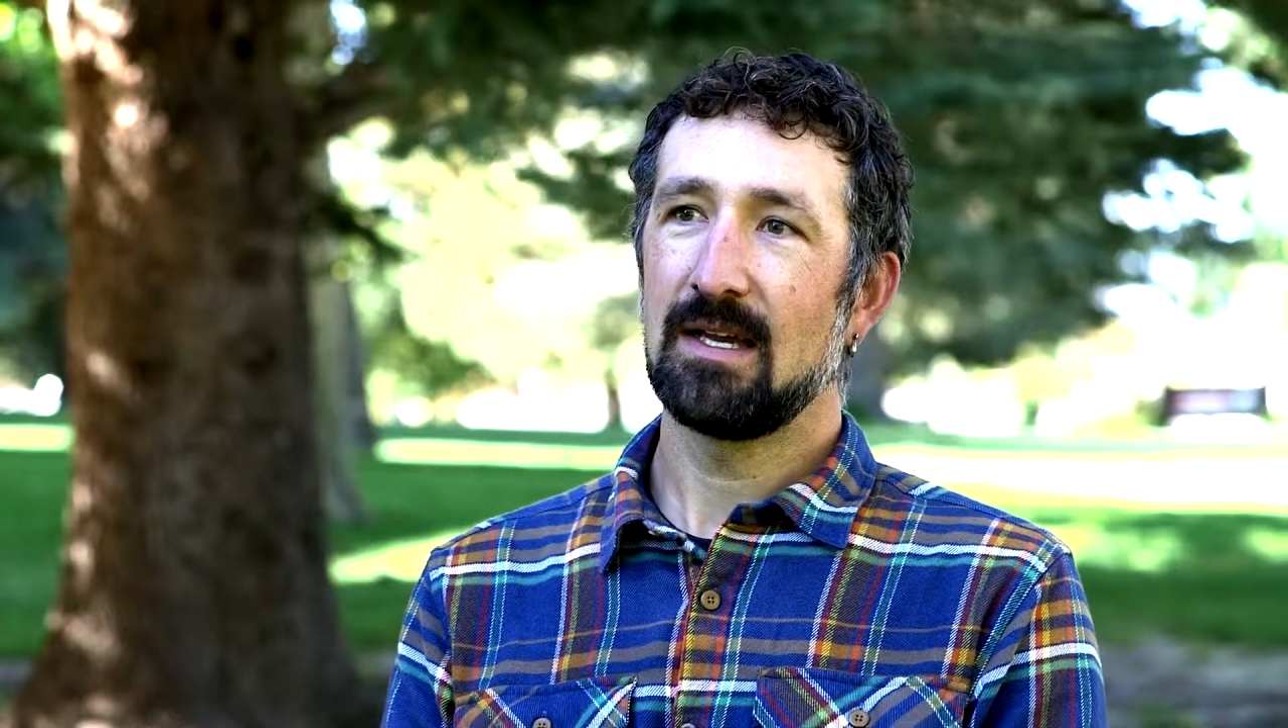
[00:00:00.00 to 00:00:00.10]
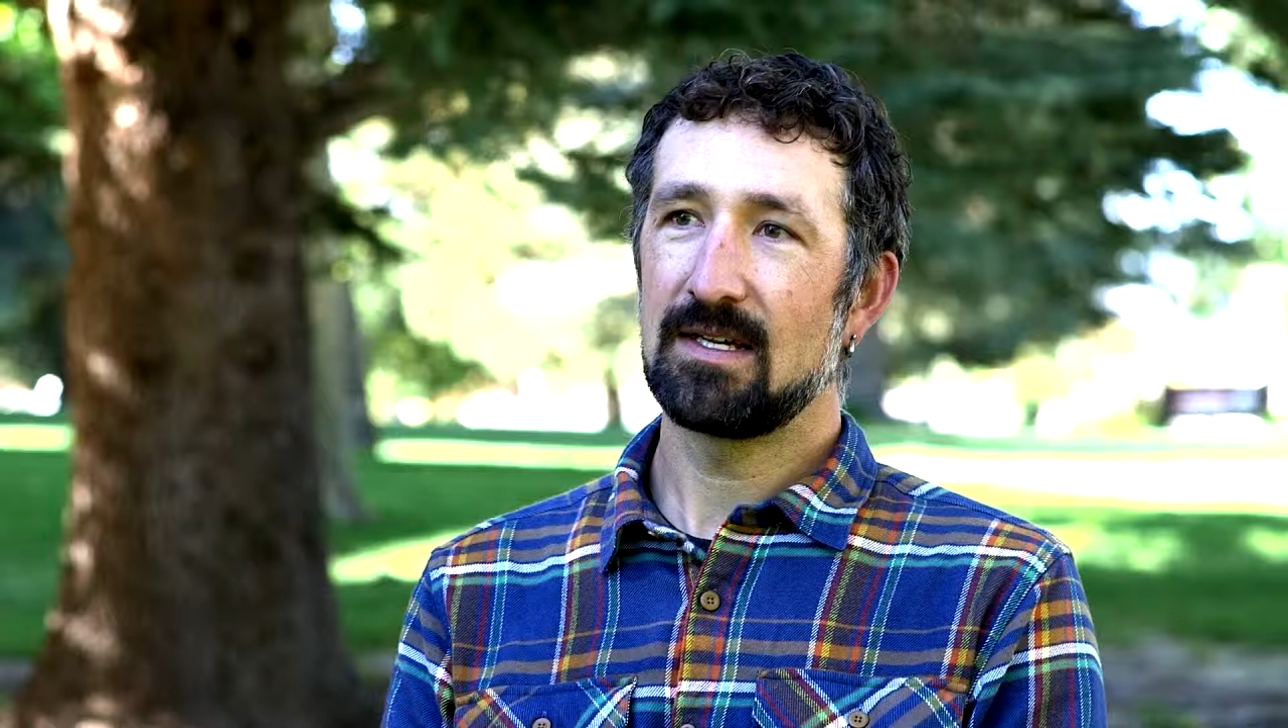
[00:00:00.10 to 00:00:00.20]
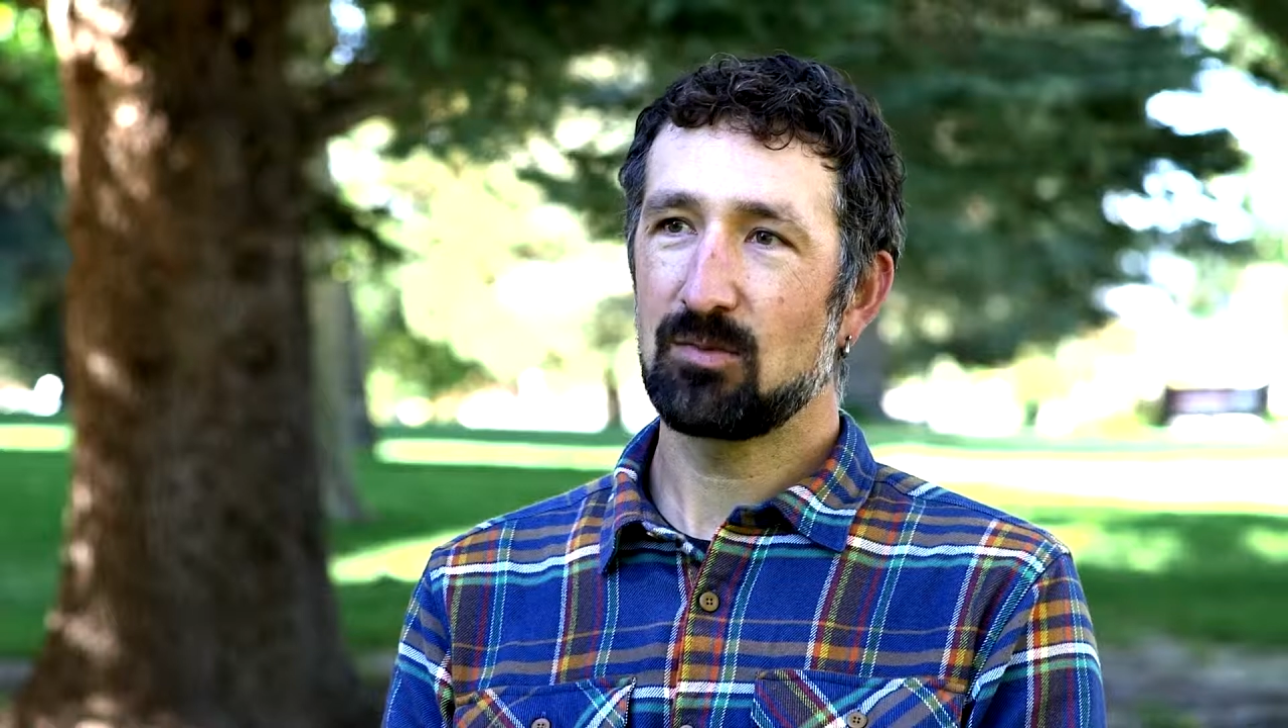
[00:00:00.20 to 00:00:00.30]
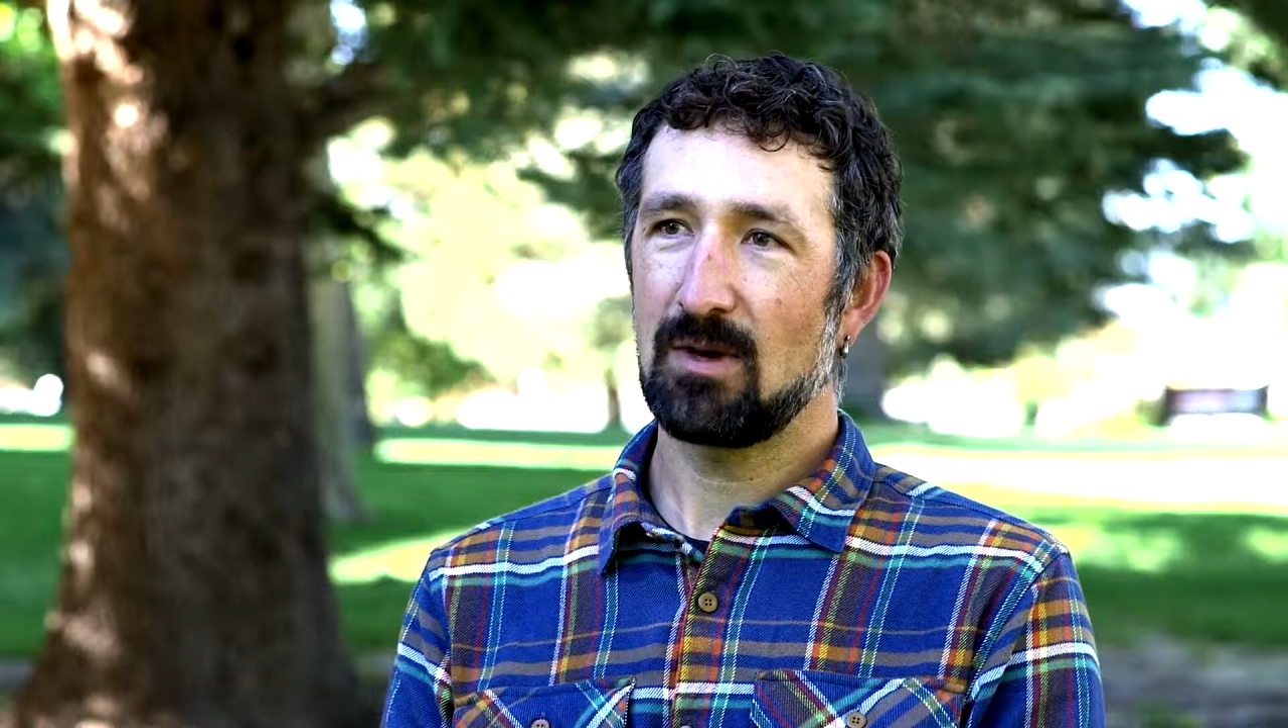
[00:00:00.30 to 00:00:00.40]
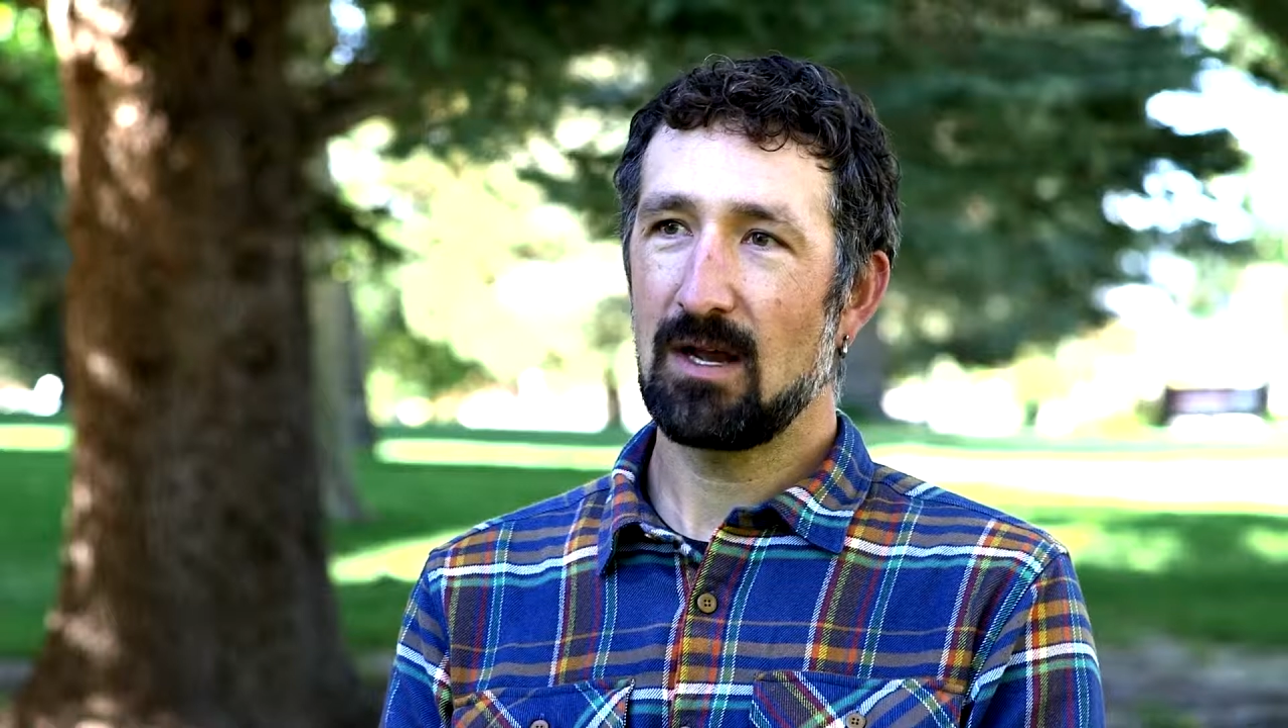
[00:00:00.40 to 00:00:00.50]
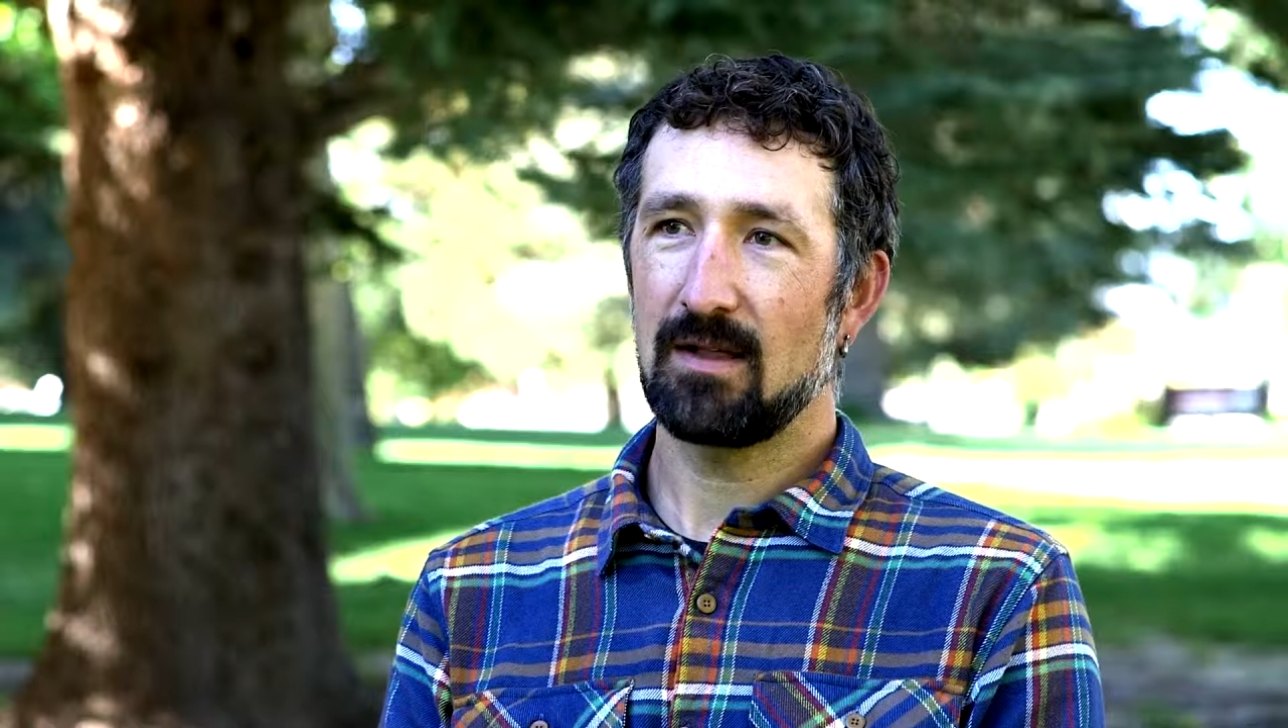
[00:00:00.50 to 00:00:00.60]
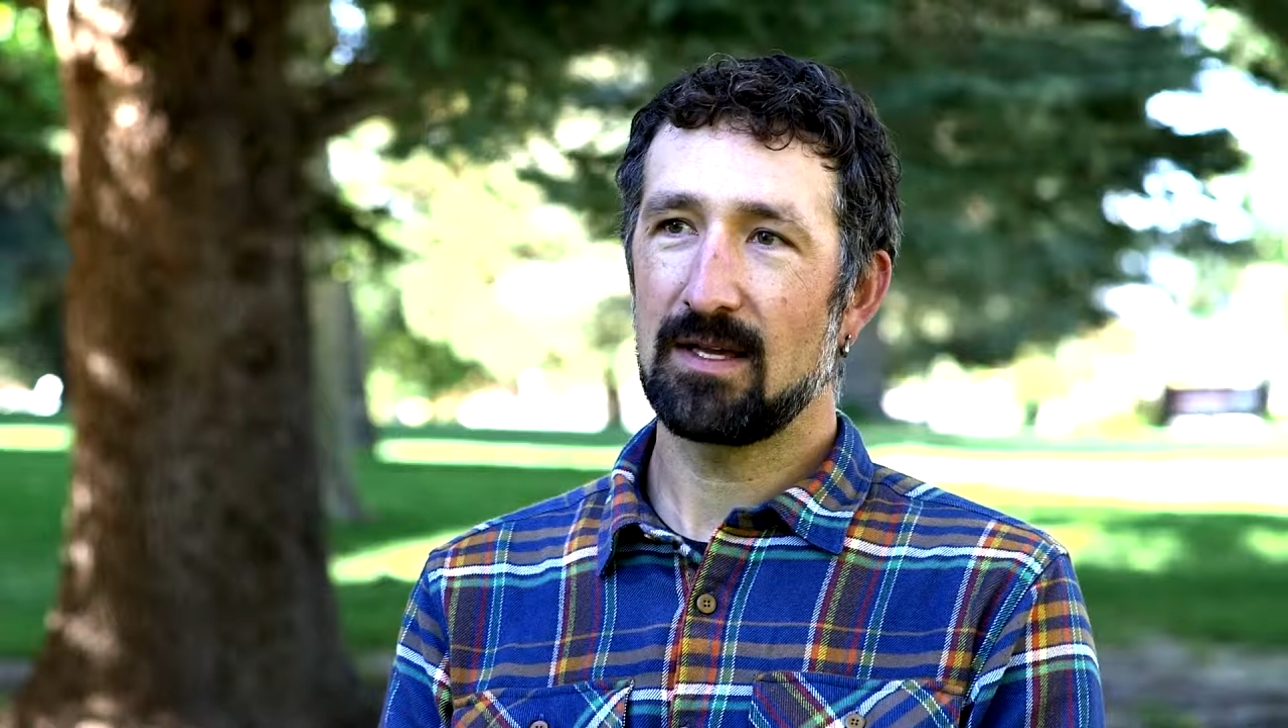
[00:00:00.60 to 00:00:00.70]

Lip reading: as well